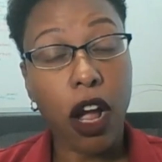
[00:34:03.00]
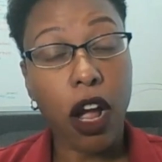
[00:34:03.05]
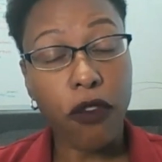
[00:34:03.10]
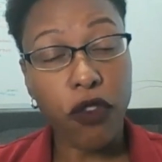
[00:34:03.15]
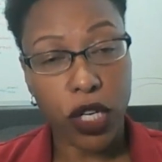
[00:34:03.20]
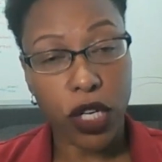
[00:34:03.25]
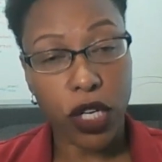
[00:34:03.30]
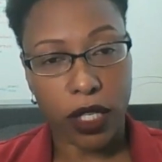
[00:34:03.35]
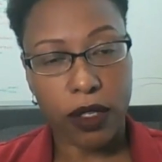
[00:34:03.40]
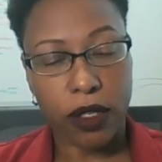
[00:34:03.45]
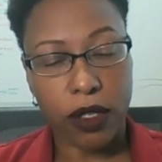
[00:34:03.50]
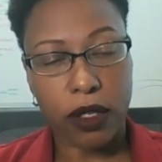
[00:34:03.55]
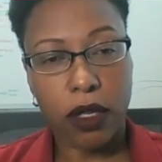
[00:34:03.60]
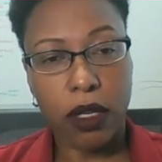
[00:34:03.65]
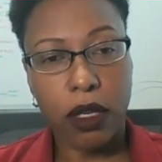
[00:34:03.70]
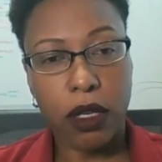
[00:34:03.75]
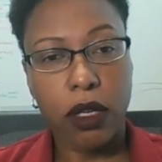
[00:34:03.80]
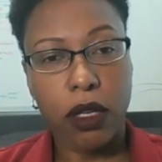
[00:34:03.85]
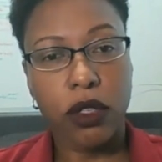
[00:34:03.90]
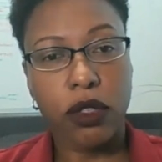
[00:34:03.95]

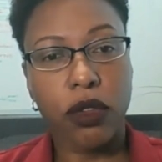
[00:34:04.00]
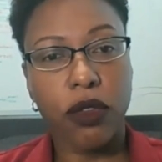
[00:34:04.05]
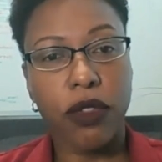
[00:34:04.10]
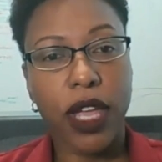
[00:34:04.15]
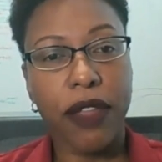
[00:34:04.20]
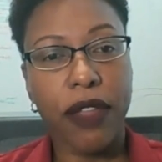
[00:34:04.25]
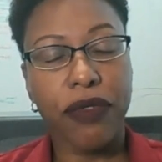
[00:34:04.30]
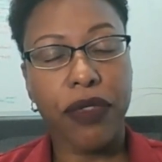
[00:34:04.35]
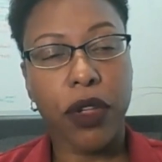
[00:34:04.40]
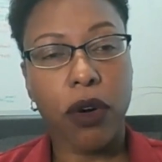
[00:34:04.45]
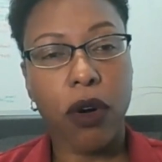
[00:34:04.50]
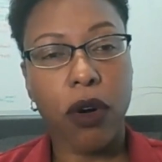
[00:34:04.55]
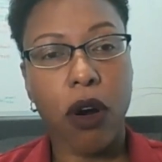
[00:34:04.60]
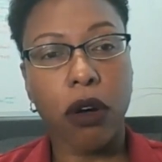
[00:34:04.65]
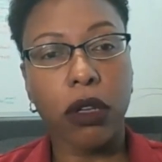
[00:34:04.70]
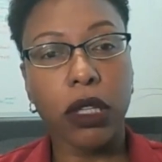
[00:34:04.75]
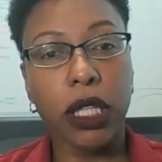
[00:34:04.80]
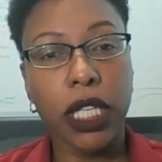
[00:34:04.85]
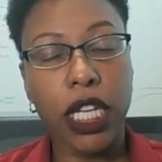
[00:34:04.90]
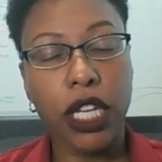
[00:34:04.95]
governance so that there
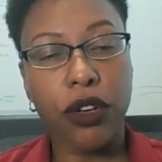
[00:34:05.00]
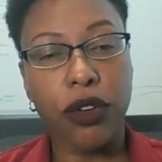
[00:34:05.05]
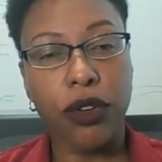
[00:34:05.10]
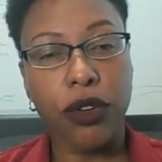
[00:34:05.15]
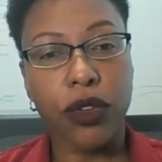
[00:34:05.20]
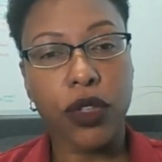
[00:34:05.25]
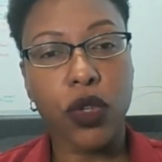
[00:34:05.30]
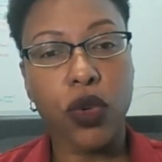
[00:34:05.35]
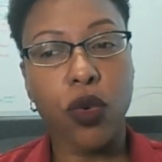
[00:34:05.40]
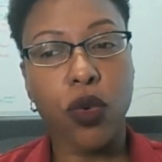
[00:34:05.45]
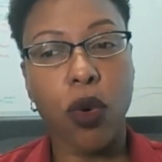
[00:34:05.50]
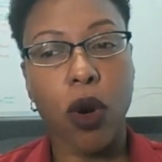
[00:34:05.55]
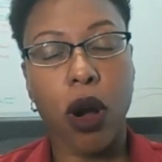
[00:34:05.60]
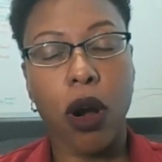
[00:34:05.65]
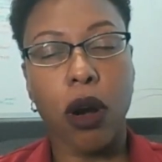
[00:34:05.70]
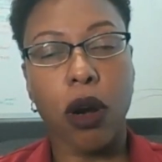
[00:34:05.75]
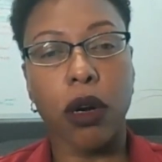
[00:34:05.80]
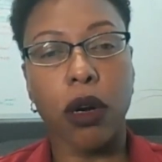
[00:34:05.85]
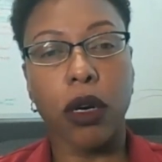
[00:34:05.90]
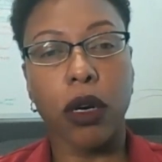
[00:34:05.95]
are leaders who
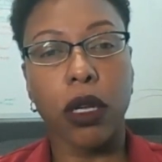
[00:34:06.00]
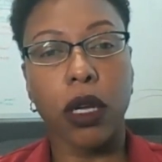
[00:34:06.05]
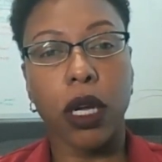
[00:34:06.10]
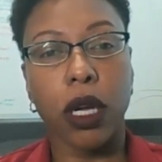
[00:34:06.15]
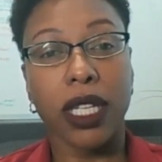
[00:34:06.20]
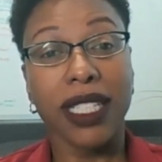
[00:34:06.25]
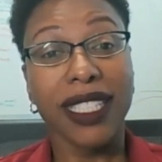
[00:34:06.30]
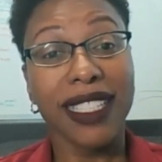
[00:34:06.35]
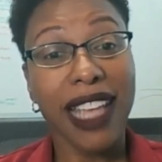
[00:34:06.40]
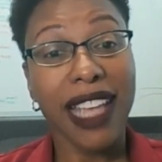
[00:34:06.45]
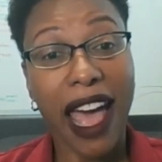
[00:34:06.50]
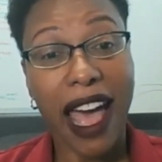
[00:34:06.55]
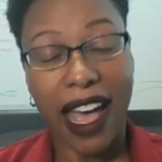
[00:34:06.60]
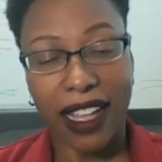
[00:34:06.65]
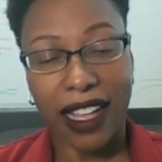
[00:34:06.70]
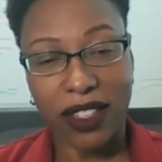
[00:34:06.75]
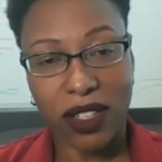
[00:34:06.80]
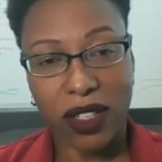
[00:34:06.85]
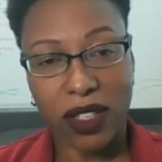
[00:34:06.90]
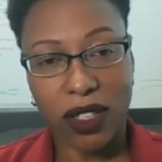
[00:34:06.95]
are
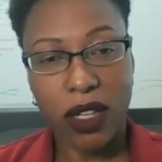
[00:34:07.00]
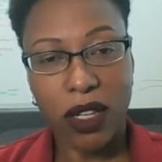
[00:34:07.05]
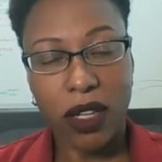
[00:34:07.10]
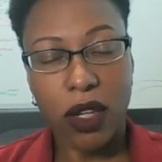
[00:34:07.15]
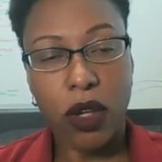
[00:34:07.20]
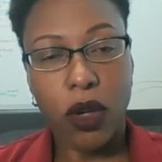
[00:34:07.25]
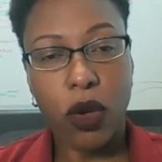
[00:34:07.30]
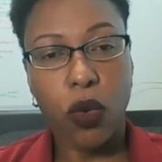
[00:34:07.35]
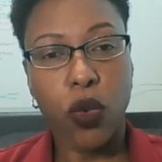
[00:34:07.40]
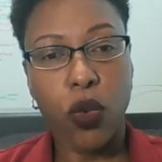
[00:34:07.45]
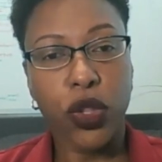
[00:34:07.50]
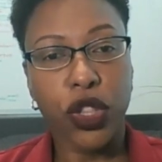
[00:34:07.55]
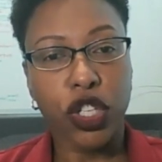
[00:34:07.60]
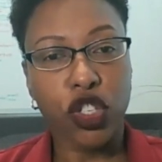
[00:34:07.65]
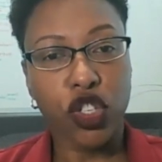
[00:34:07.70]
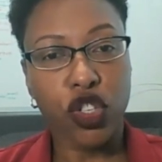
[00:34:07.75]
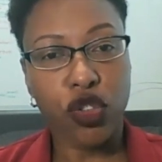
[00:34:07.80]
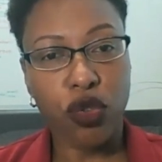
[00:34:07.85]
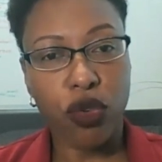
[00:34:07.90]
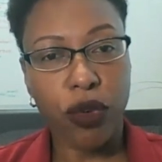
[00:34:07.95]
tasked with
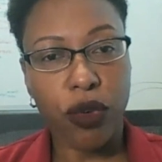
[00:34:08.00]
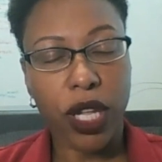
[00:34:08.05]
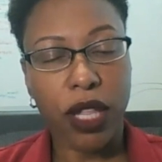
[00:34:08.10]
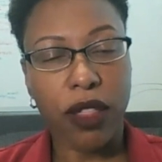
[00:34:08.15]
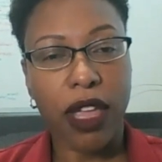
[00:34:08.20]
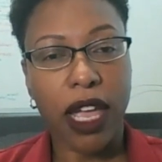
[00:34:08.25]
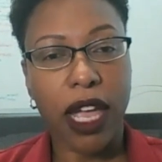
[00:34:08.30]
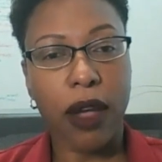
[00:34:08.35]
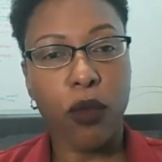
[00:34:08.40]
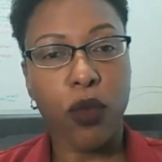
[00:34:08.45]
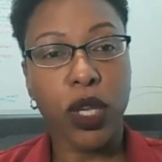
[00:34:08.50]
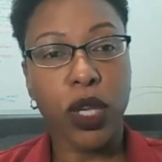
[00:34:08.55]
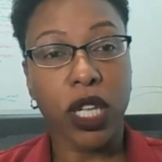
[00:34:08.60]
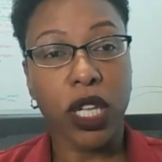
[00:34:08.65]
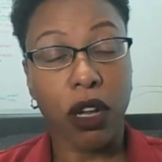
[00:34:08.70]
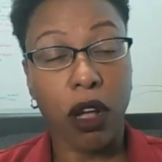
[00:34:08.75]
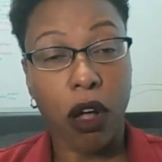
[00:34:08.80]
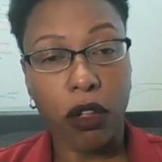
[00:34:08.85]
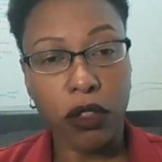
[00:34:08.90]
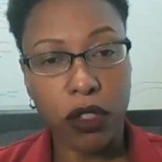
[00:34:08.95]
ensuring that we
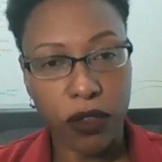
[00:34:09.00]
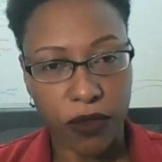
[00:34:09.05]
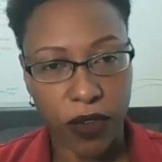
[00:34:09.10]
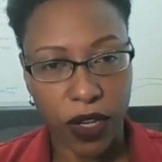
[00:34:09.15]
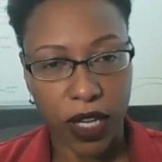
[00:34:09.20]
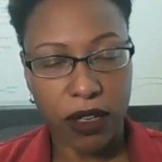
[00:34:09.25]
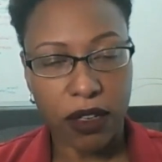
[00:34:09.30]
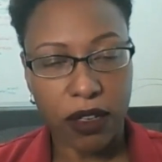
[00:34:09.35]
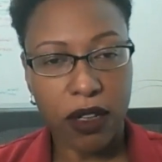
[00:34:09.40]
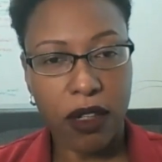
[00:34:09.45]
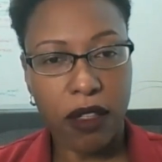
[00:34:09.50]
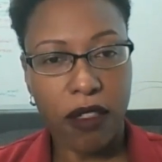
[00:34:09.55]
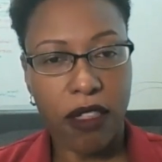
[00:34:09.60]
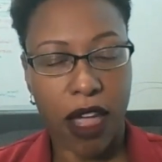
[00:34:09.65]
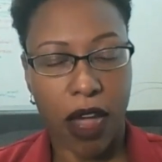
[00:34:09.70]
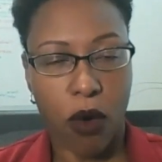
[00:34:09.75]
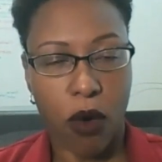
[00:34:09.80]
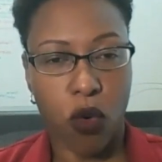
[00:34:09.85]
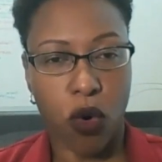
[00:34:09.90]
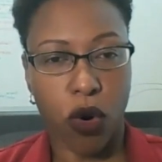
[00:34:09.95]
can cultivate
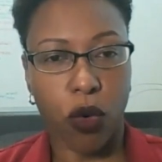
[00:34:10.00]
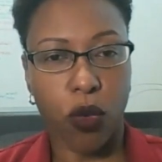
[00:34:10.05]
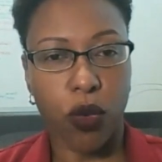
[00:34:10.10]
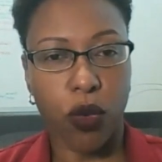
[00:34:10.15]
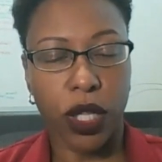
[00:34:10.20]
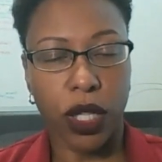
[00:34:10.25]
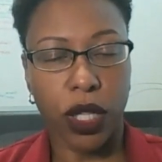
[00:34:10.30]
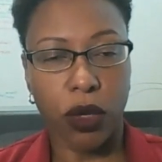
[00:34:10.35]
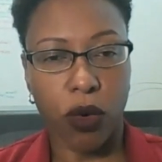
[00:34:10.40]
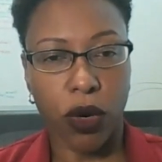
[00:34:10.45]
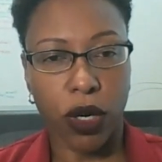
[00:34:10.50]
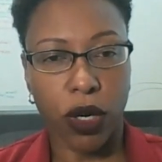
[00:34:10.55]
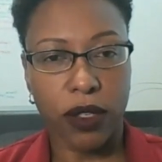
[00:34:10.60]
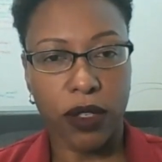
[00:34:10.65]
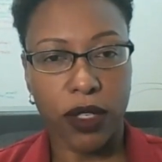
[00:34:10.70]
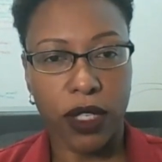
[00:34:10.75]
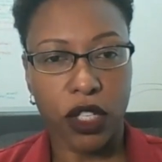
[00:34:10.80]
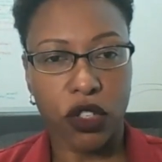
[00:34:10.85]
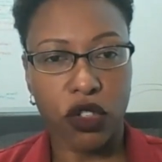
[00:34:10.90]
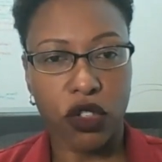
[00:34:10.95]
that work within the
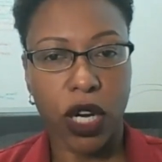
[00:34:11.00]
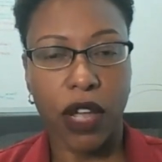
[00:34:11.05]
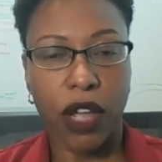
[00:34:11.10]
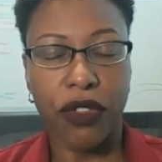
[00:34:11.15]
organization.